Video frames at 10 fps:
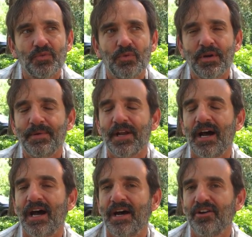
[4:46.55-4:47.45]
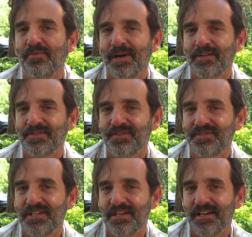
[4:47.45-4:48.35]
well, what about higher amounts of
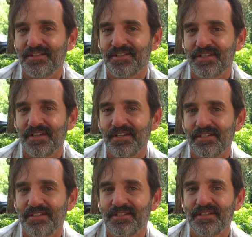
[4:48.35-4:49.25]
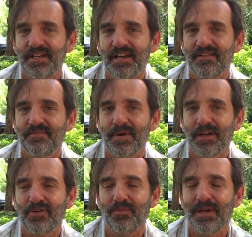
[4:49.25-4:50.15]
THC? Does it have
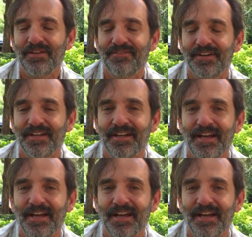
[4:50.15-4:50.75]
medical benefit?